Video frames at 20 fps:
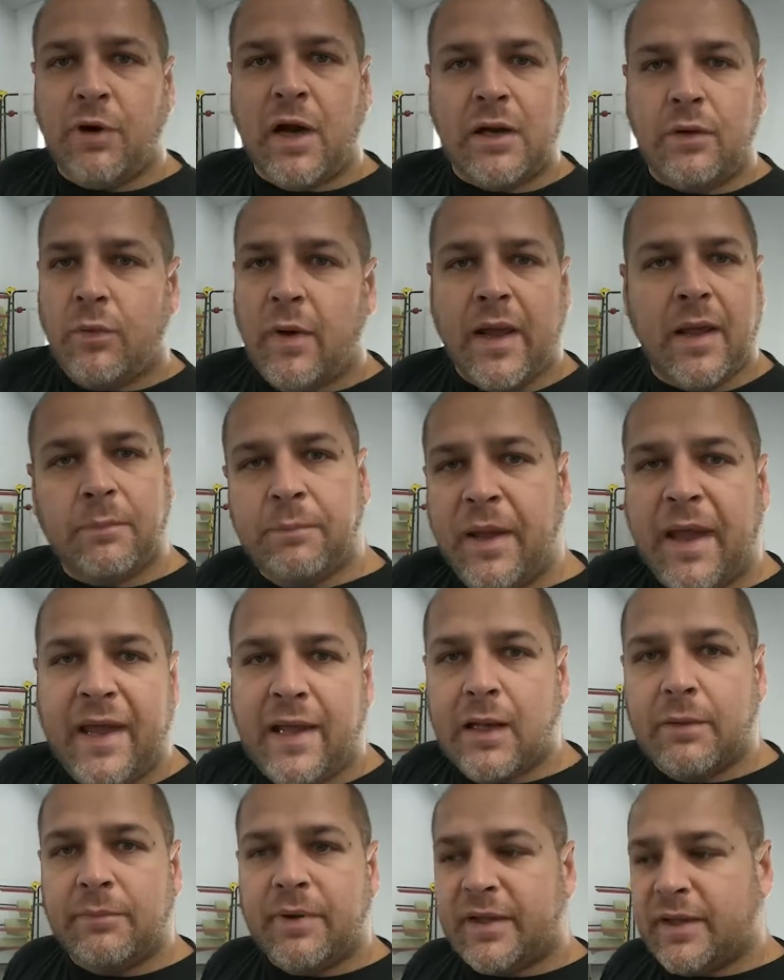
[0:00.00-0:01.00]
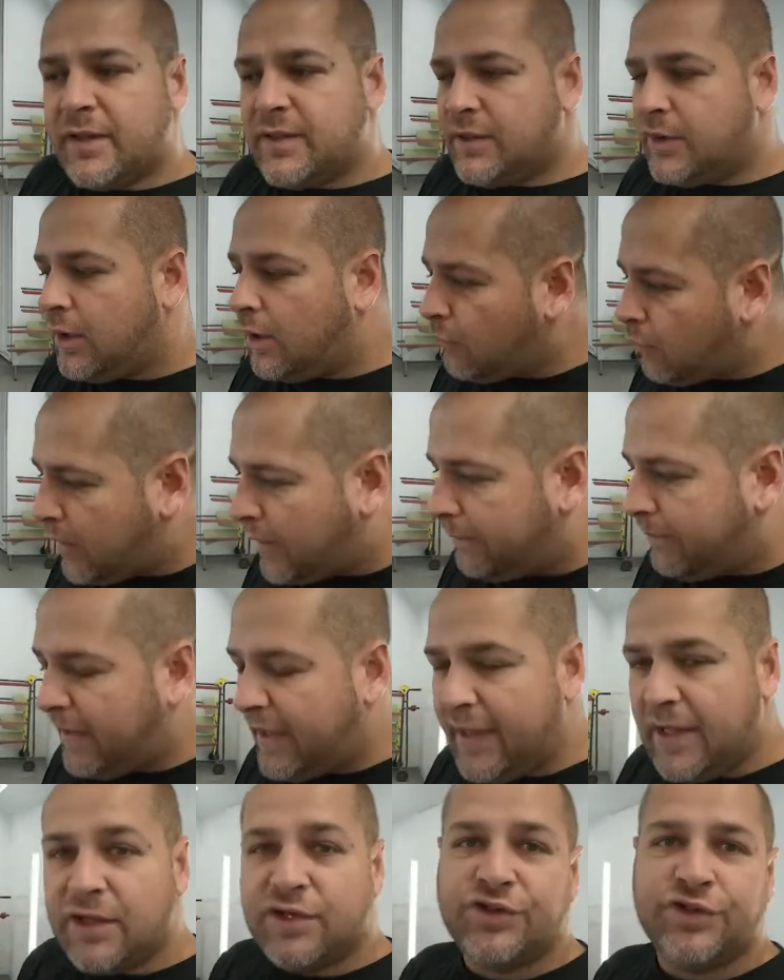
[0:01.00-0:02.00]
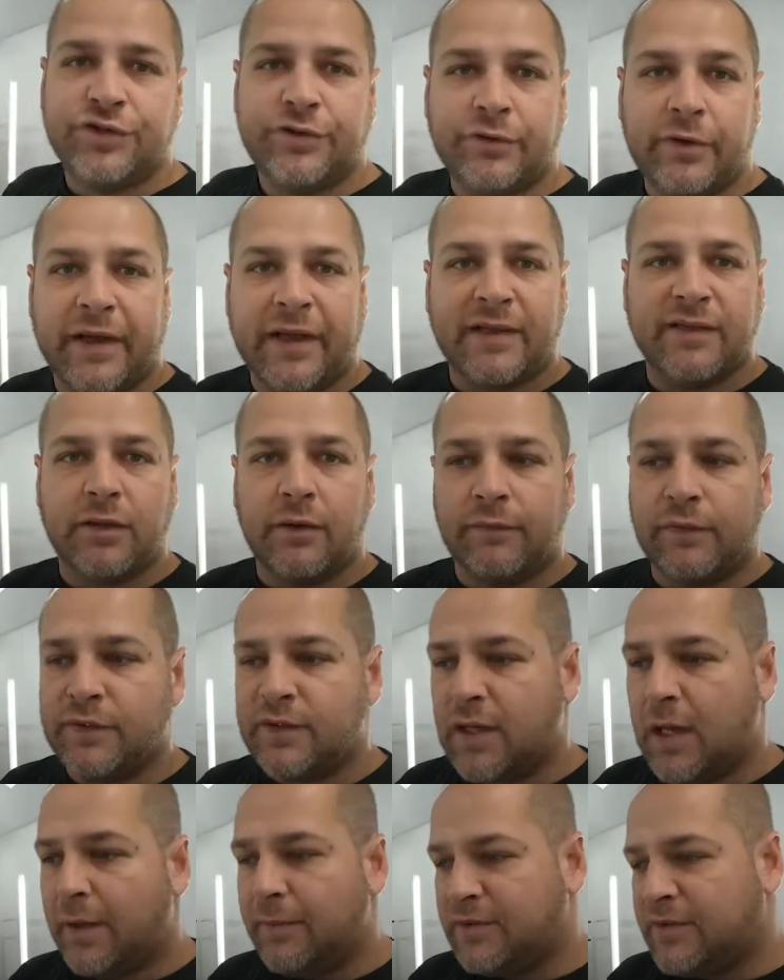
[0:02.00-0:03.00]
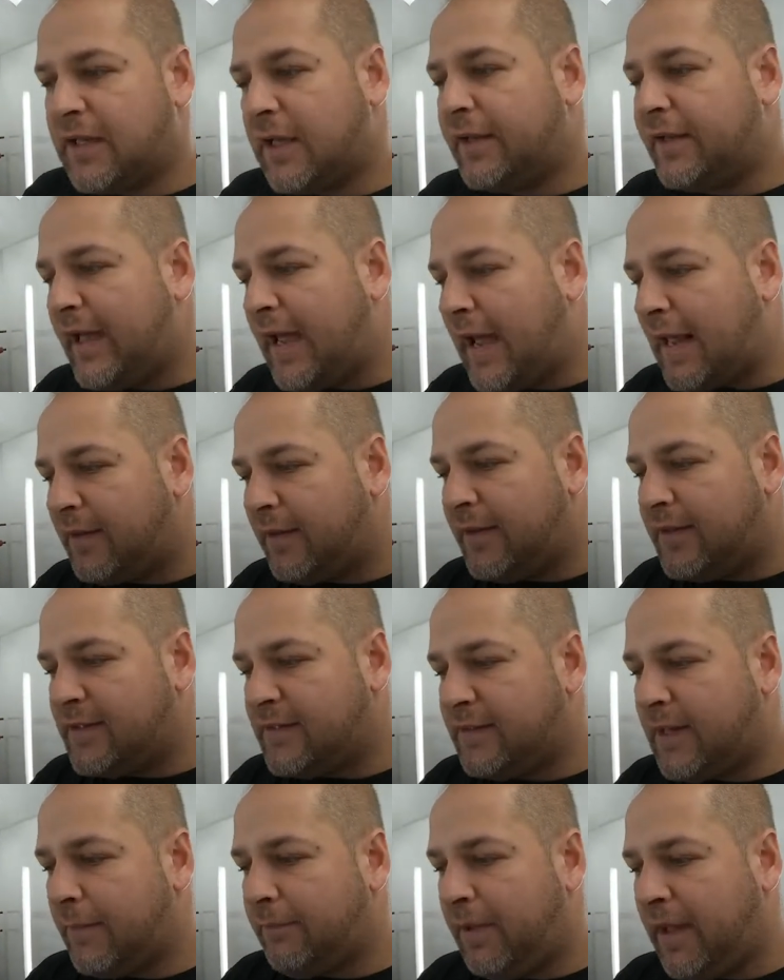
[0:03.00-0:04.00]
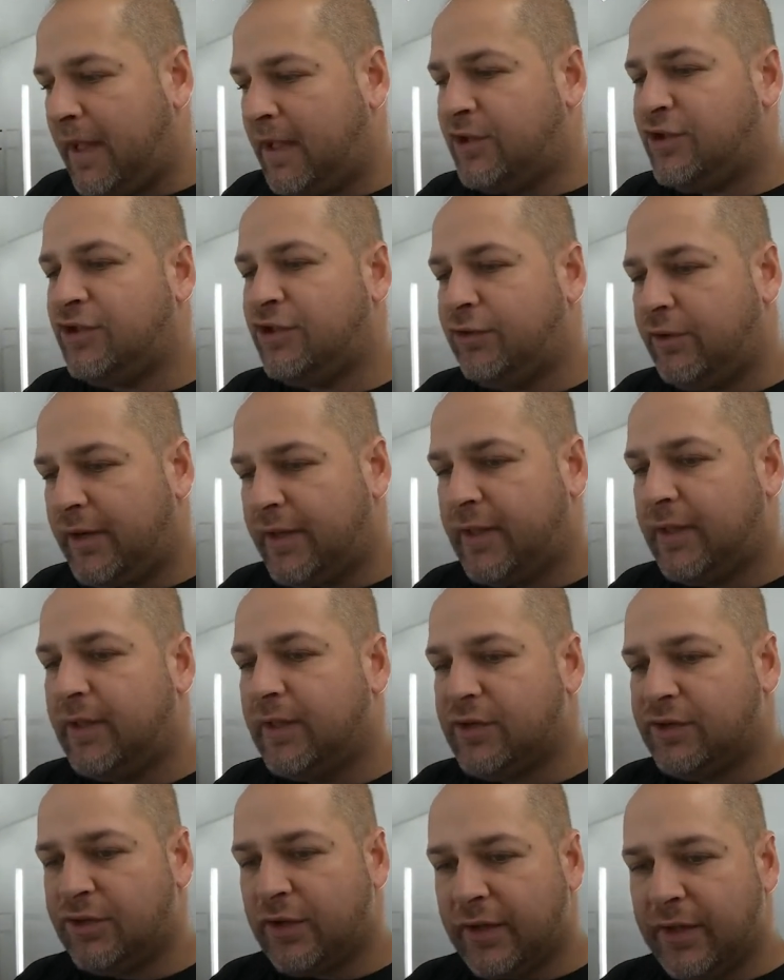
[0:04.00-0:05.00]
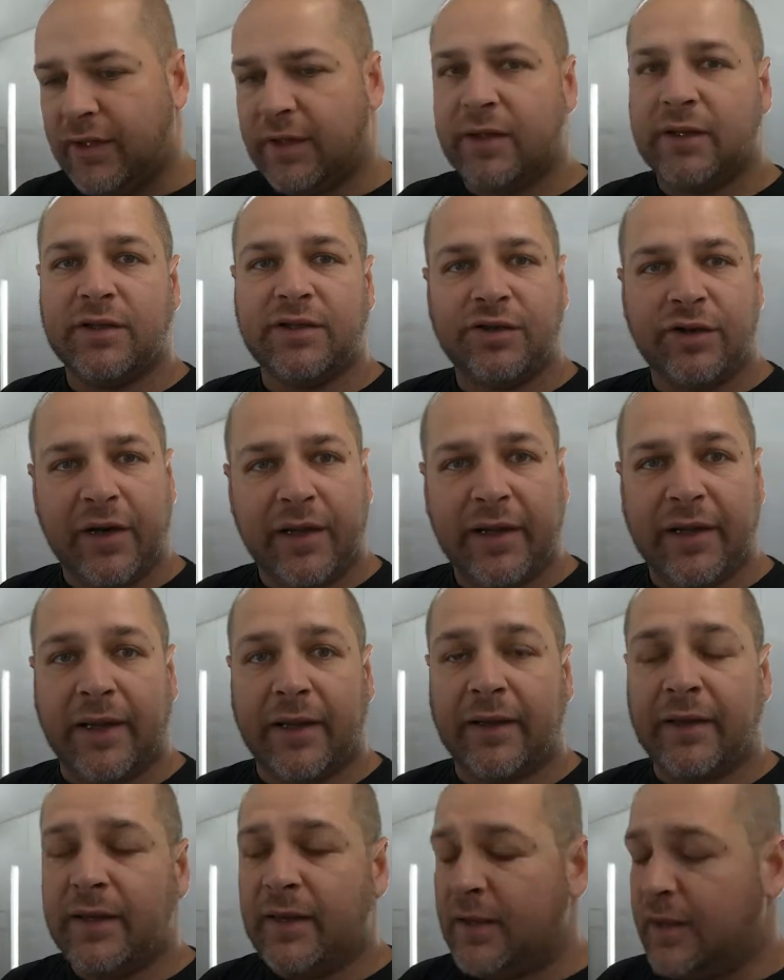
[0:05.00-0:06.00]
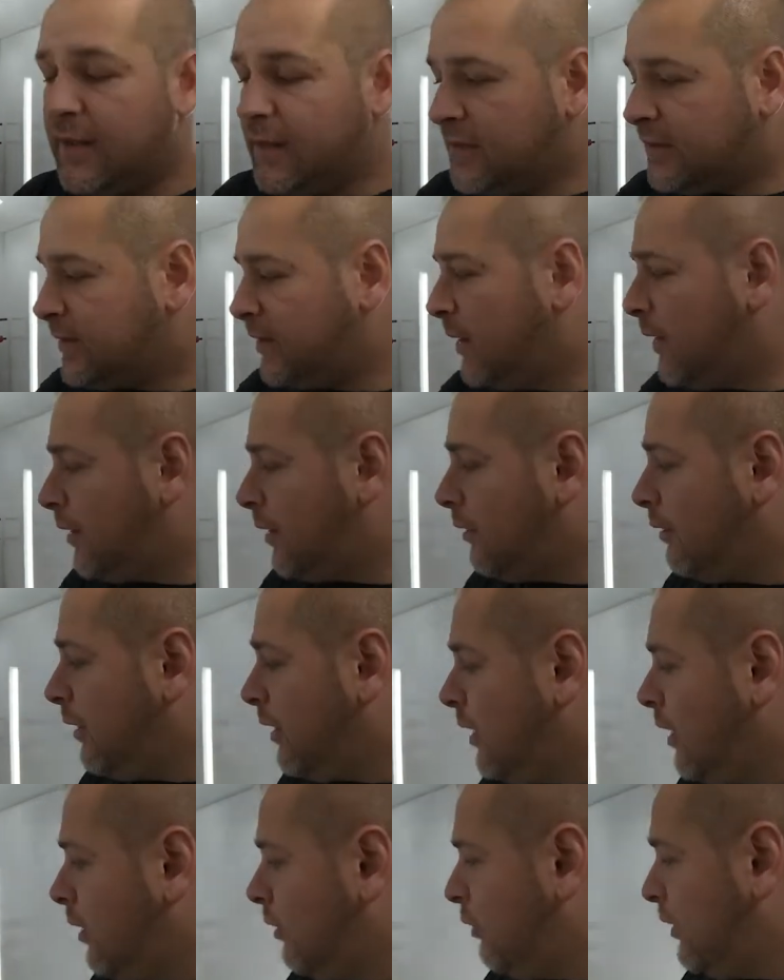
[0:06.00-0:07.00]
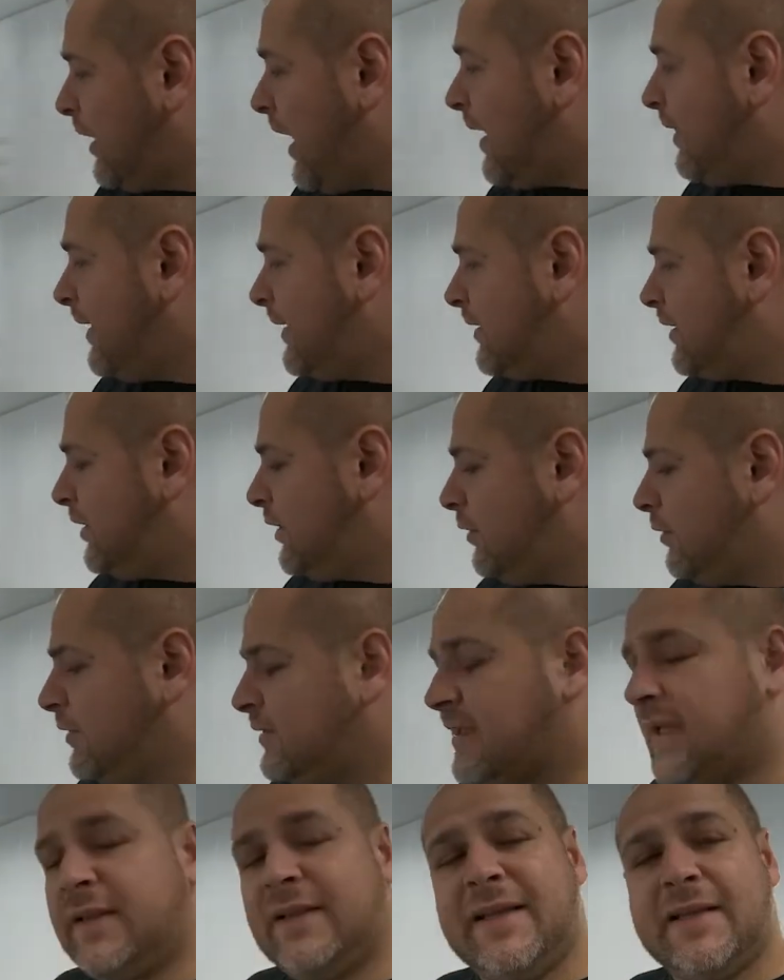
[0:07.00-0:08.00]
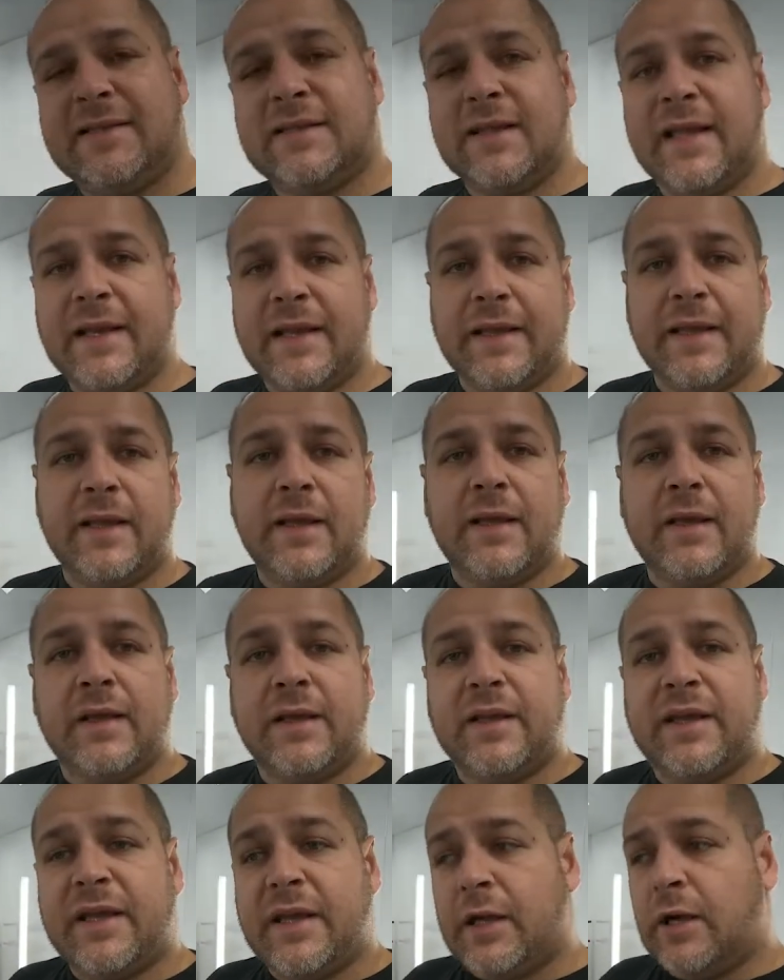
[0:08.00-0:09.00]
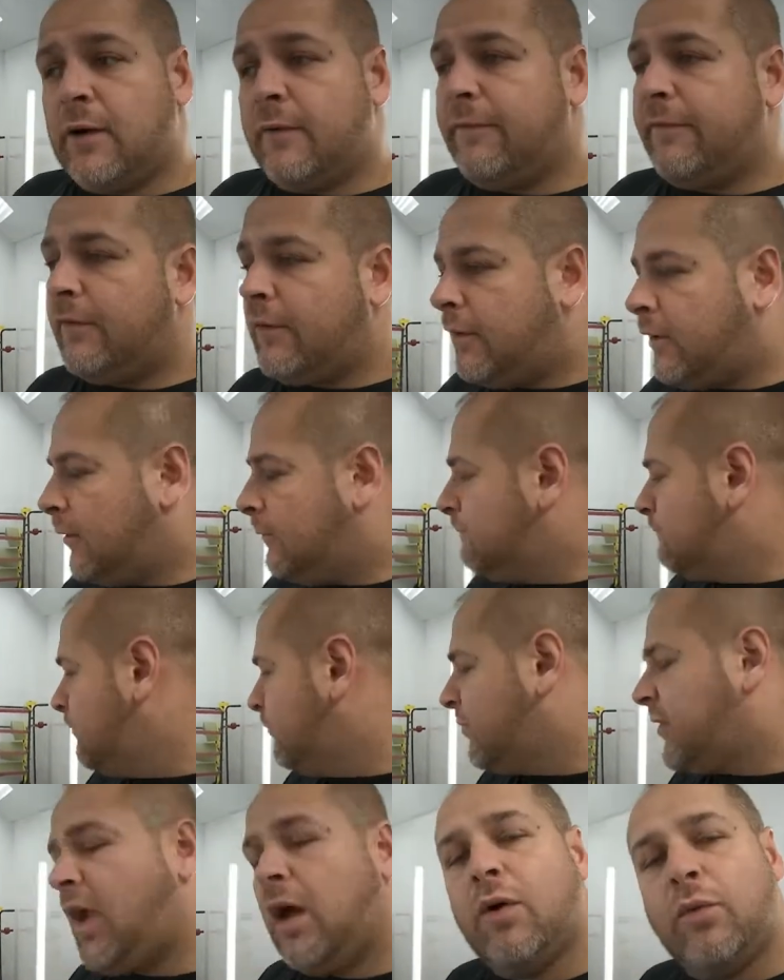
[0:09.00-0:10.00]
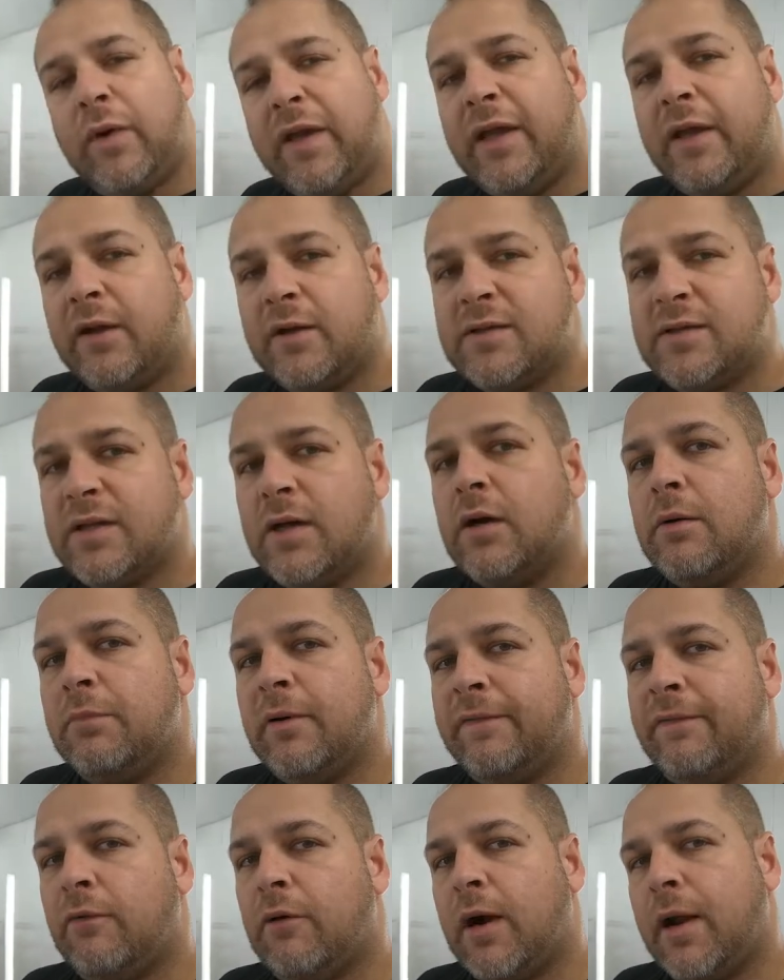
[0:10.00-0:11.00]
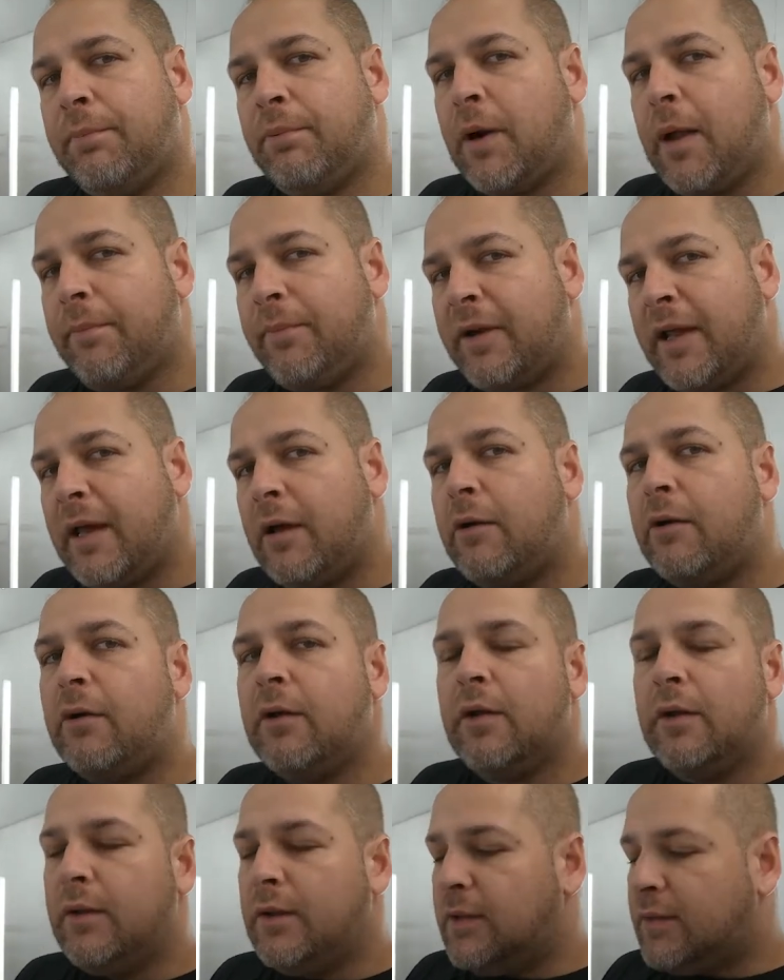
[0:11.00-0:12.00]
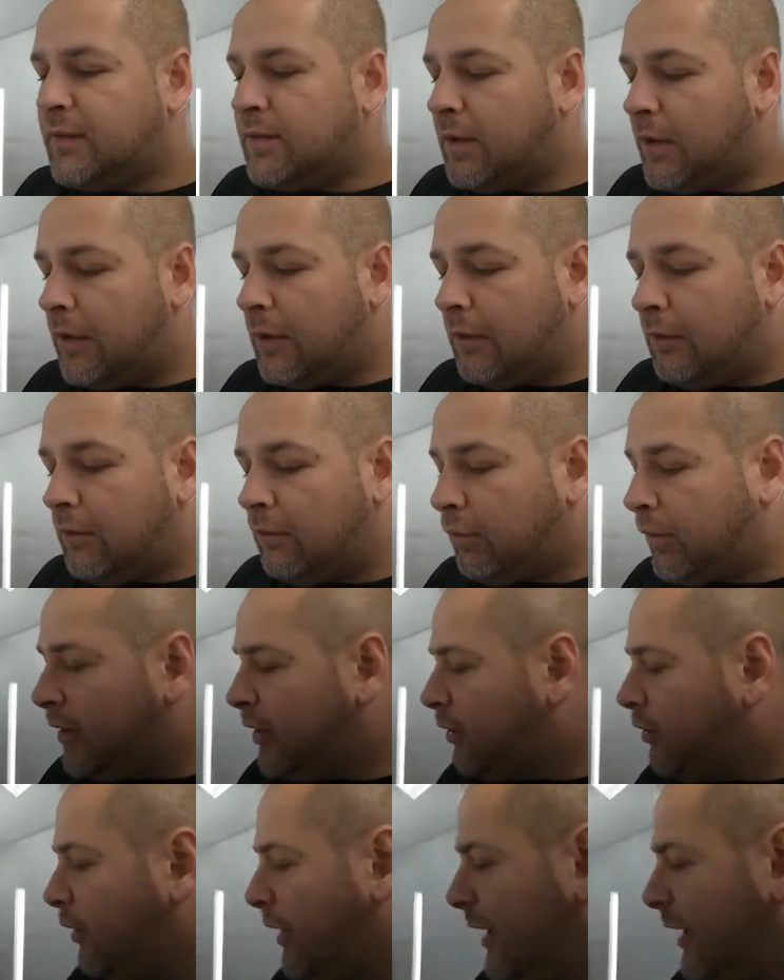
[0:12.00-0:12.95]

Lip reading: right away and paint them, because you know what? Paint shrinks over time. It's got catalyst and that paint's shrinking and shrinking and shrinking. So what I like to do is at least let it cure for a week or so before I prep it out. So we're gonna go